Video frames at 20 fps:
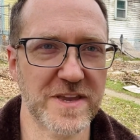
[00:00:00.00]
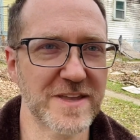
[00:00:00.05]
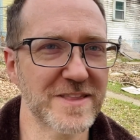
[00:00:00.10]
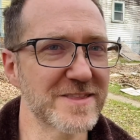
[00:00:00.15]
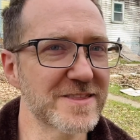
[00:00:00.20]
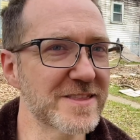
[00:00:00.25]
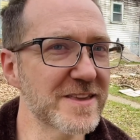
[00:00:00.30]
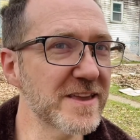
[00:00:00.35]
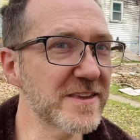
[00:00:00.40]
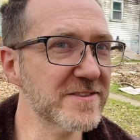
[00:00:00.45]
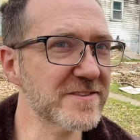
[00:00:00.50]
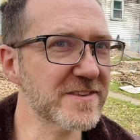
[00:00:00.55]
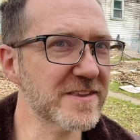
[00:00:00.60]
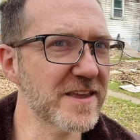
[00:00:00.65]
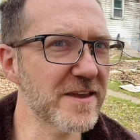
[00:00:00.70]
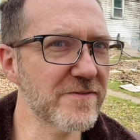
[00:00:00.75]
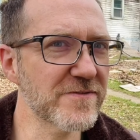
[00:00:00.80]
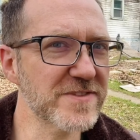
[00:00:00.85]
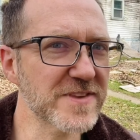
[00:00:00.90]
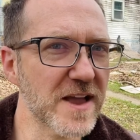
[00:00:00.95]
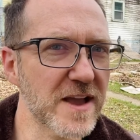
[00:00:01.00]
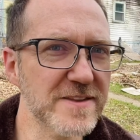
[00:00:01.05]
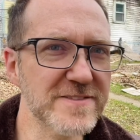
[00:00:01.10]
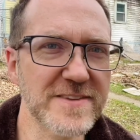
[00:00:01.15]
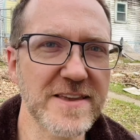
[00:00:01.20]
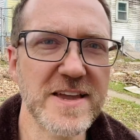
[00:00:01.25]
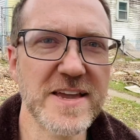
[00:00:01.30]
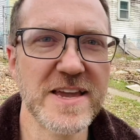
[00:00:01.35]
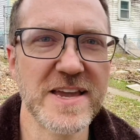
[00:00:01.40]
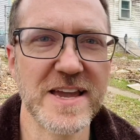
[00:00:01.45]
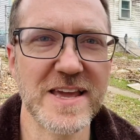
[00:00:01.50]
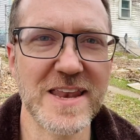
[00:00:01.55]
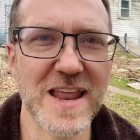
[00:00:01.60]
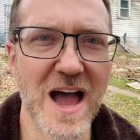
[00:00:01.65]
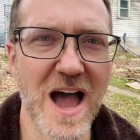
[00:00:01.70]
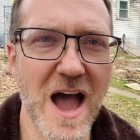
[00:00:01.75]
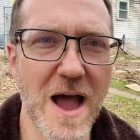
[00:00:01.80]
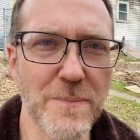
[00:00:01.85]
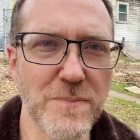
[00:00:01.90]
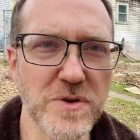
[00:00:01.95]
And this gives us an
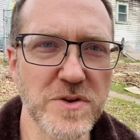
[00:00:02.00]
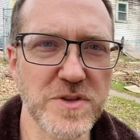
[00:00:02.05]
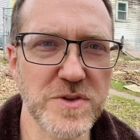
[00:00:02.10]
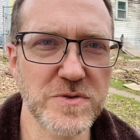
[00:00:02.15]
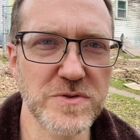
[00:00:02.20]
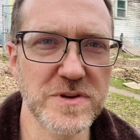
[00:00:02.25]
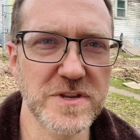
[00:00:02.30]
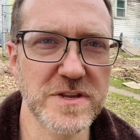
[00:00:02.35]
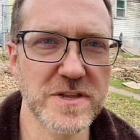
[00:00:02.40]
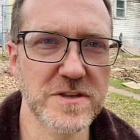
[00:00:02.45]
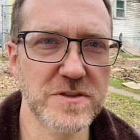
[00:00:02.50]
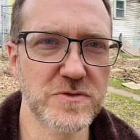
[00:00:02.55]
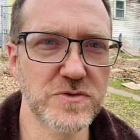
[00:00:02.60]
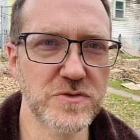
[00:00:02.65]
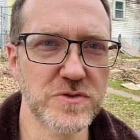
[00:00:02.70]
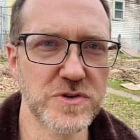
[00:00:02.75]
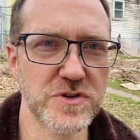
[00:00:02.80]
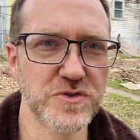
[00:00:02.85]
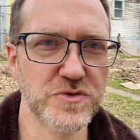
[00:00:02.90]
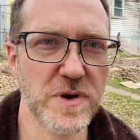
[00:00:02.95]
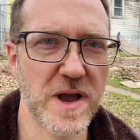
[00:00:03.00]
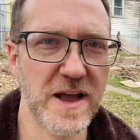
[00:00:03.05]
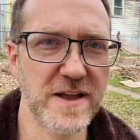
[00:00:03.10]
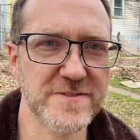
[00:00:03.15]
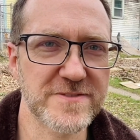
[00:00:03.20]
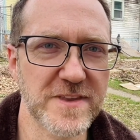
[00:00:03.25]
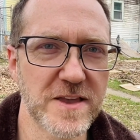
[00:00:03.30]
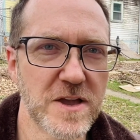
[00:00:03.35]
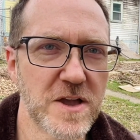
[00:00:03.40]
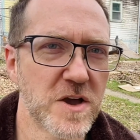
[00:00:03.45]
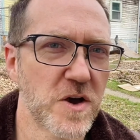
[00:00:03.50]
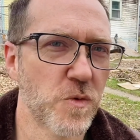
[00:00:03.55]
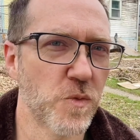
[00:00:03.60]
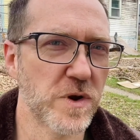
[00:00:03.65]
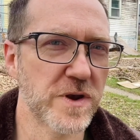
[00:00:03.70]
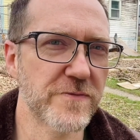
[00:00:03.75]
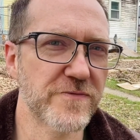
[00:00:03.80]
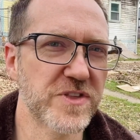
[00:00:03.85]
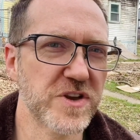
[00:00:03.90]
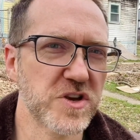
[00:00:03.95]
opportunity to address
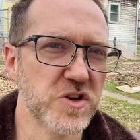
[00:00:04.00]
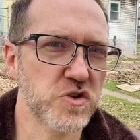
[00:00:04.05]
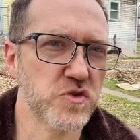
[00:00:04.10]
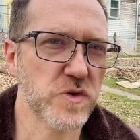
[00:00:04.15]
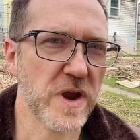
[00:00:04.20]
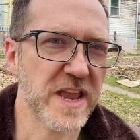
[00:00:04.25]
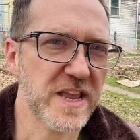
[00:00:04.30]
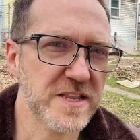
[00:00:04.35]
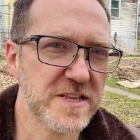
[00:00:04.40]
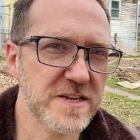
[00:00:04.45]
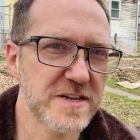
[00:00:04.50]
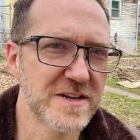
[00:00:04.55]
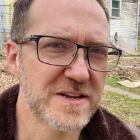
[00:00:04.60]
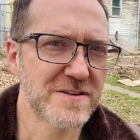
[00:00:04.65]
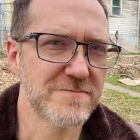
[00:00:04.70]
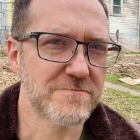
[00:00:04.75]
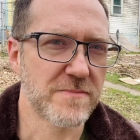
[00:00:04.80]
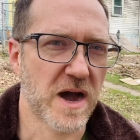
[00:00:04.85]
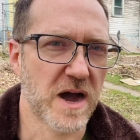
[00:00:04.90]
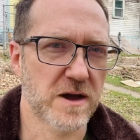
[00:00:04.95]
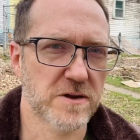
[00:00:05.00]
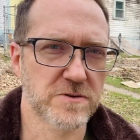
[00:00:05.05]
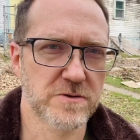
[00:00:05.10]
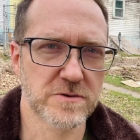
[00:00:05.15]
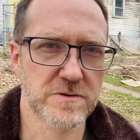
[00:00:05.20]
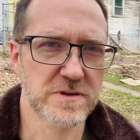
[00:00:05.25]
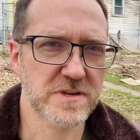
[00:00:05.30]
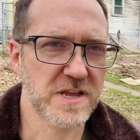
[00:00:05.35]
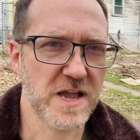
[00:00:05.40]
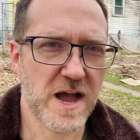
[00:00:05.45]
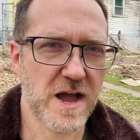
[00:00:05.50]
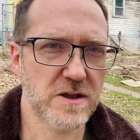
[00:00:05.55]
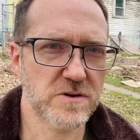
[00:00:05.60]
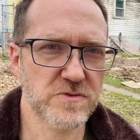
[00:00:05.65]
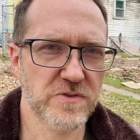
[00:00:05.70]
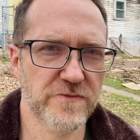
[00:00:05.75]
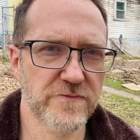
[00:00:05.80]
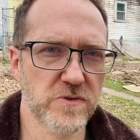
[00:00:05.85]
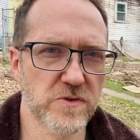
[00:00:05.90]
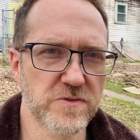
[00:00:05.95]
one of the great modern
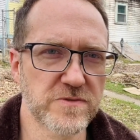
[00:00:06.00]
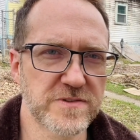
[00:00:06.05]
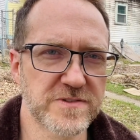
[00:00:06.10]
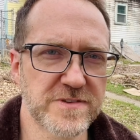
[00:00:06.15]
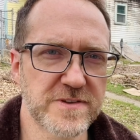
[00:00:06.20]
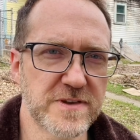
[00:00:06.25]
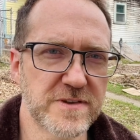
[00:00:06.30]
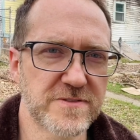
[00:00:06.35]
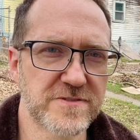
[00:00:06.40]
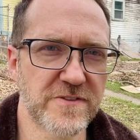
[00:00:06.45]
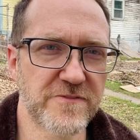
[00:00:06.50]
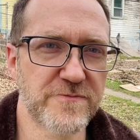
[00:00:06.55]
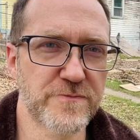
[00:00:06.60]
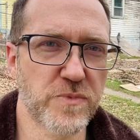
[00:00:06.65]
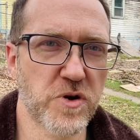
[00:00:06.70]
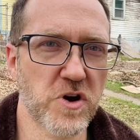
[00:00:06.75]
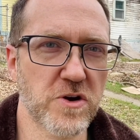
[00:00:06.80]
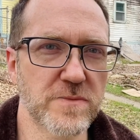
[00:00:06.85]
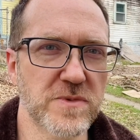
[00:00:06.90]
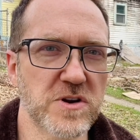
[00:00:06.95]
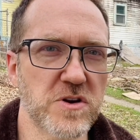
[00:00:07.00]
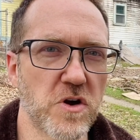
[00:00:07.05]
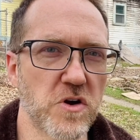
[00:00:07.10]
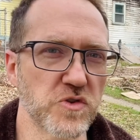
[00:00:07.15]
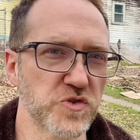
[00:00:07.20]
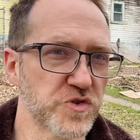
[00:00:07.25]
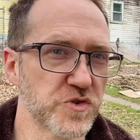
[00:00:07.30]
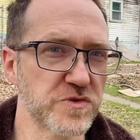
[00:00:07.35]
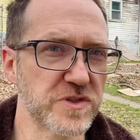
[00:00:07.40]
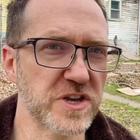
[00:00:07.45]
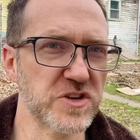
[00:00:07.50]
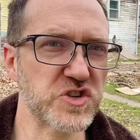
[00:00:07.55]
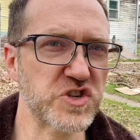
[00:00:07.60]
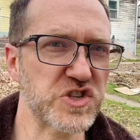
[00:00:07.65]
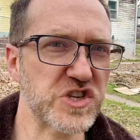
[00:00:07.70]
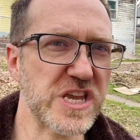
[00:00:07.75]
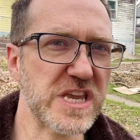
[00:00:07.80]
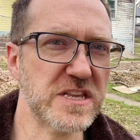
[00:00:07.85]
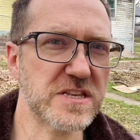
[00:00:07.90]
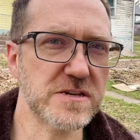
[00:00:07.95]
controversies of permaculture, the
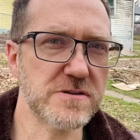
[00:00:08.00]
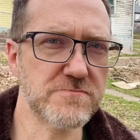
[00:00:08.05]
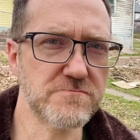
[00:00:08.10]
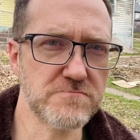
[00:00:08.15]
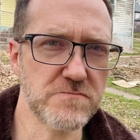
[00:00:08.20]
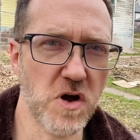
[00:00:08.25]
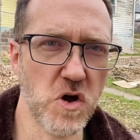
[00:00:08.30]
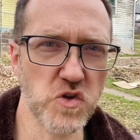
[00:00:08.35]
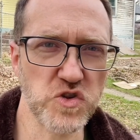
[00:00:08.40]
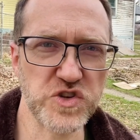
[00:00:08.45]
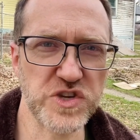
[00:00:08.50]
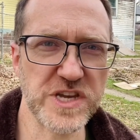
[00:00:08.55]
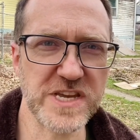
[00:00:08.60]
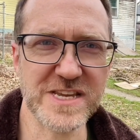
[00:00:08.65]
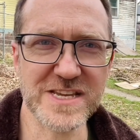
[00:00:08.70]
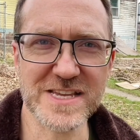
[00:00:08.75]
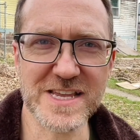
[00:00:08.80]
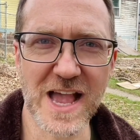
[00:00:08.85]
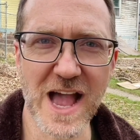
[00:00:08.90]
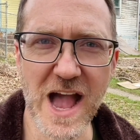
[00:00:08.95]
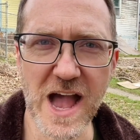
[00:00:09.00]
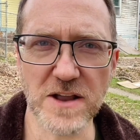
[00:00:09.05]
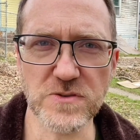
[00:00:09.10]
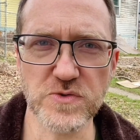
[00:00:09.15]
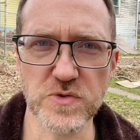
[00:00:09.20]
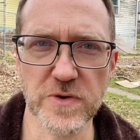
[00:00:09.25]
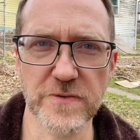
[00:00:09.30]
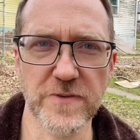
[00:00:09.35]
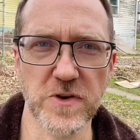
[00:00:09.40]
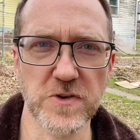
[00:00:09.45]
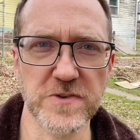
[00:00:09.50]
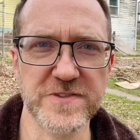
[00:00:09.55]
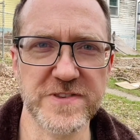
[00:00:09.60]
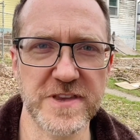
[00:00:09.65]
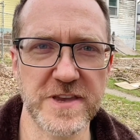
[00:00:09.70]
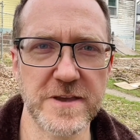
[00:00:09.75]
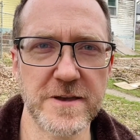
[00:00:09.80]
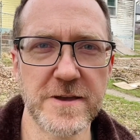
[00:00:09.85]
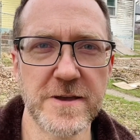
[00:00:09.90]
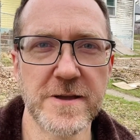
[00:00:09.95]
sheet mulching
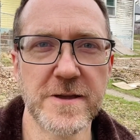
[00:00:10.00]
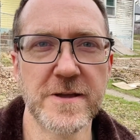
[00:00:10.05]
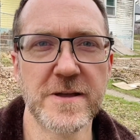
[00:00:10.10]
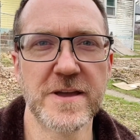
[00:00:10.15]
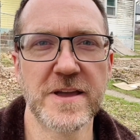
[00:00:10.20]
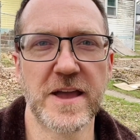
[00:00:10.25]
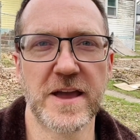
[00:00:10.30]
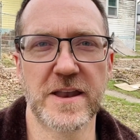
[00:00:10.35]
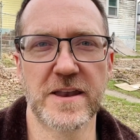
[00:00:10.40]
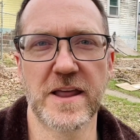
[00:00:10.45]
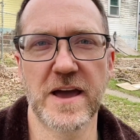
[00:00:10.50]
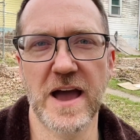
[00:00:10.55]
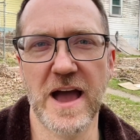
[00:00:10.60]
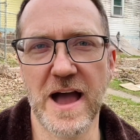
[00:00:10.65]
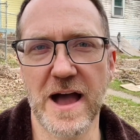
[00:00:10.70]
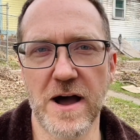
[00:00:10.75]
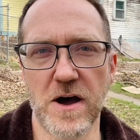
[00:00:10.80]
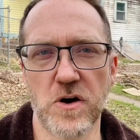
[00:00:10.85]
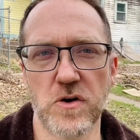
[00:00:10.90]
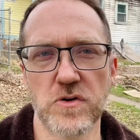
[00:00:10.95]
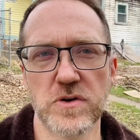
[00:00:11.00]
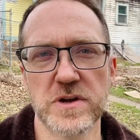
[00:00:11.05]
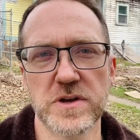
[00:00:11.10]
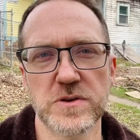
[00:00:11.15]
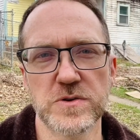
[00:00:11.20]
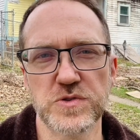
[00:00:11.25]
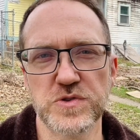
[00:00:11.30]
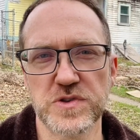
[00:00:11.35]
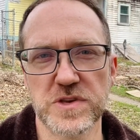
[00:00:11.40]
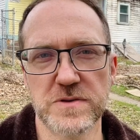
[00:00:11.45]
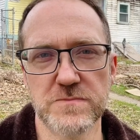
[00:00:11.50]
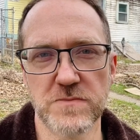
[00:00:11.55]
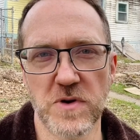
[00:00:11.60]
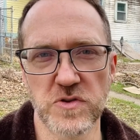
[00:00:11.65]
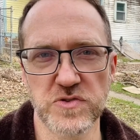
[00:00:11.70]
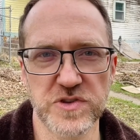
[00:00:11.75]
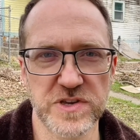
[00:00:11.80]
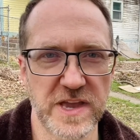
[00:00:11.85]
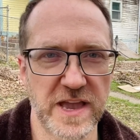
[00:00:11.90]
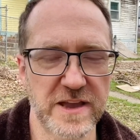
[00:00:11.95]
controversy, and how sheet
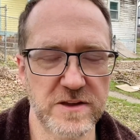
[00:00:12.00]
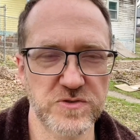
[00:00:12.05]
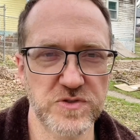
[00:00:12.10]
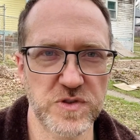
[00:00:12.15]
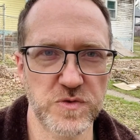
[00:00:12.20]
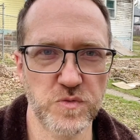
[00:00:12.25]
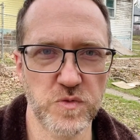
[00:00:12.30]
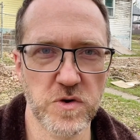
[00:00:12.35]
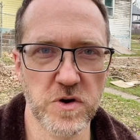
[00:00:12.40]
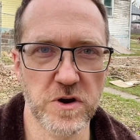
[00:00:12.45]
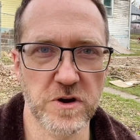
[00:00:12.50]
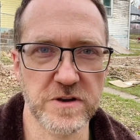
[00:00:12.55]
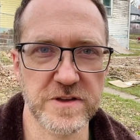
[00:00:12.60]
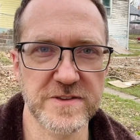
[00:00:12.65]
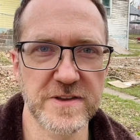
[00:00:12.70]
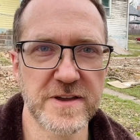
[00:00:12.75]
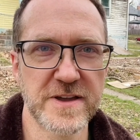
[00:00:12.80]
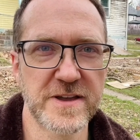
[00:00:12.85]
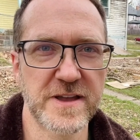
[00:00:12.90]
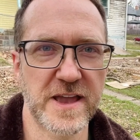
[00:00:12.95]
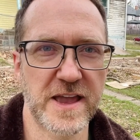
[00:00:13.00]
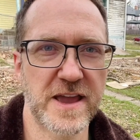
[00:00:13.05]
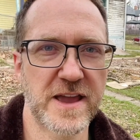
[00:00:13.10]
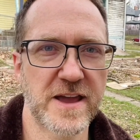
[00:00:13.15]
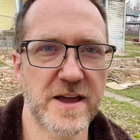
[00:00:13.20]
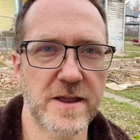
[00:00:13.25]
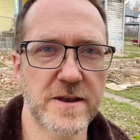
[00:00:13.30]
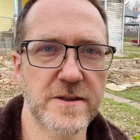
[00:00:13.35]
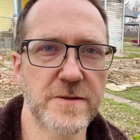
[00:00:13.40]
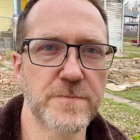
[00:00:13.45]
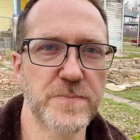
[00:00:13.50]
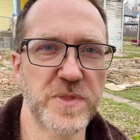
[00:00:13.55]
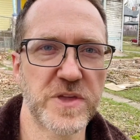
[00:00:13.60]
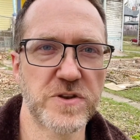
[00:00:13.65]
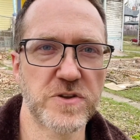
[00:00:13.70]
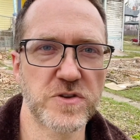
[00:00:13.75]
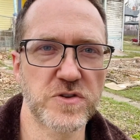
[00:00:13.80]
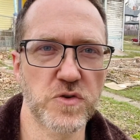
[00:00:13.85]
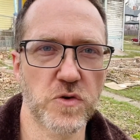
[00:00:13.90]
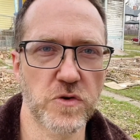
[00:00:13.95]
mulching actually works, and the
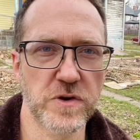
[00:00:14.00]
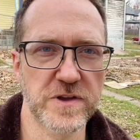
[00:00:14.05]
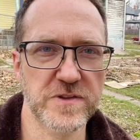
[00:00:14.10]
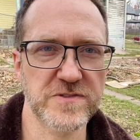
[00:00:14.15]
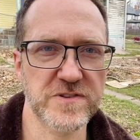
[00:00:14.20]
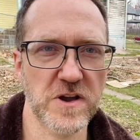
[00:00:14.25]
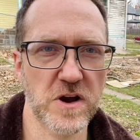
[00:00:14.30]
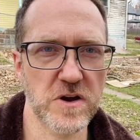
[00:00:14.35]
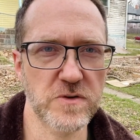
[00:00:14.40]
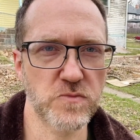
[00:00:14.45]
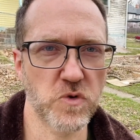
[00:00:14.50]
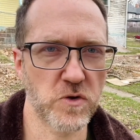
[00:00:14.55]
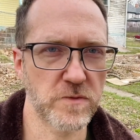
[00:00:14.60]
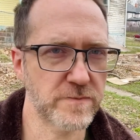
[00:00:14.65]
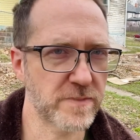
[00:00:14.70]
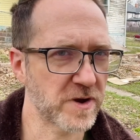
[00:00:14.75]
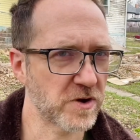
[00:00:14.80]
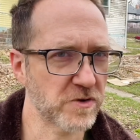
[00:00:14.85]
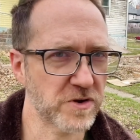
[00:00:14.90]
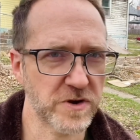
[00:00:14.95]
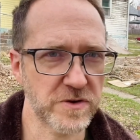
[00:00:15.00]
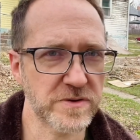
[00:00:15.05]
notorious cardboard barrier.